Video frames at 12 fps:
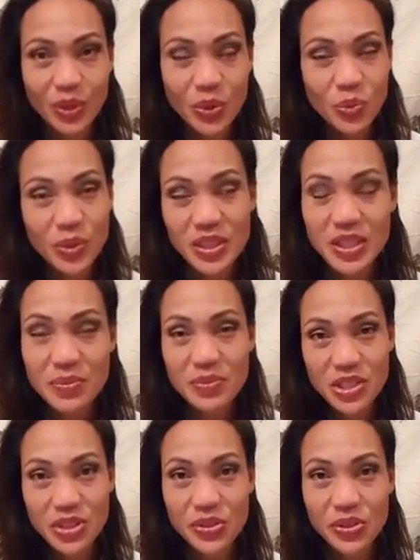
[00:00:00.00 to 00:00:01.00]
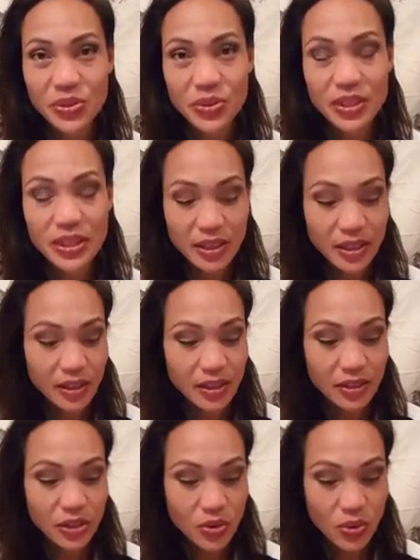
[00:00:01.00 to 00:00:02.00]
Welcome to
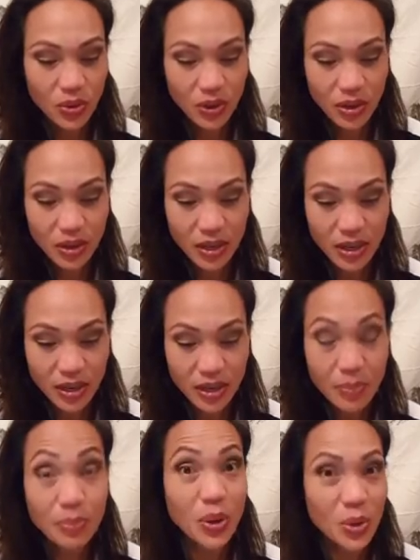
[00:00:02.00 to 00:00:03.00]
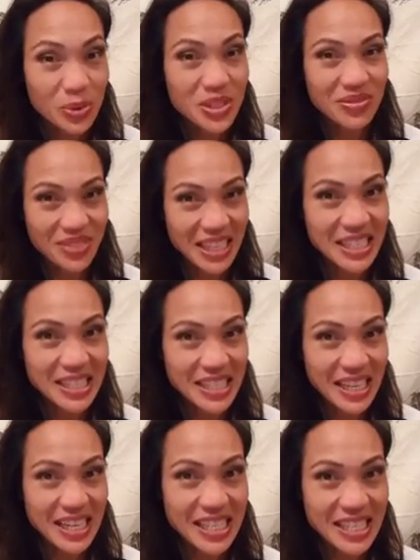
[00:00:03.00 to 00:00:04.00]
your post
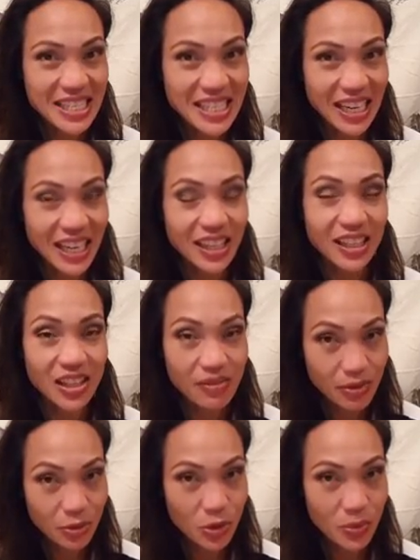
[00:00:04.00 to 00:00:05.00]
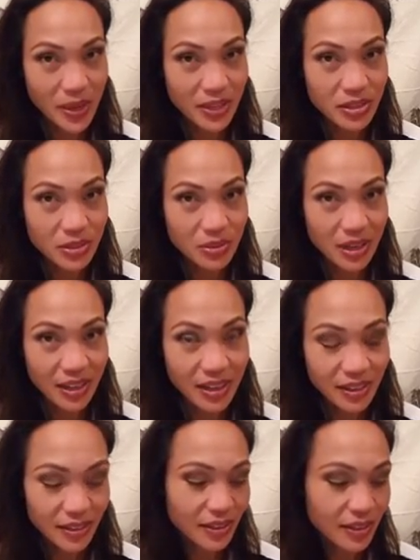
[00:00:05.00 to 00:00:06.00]
Valentine's Day love and romance reading.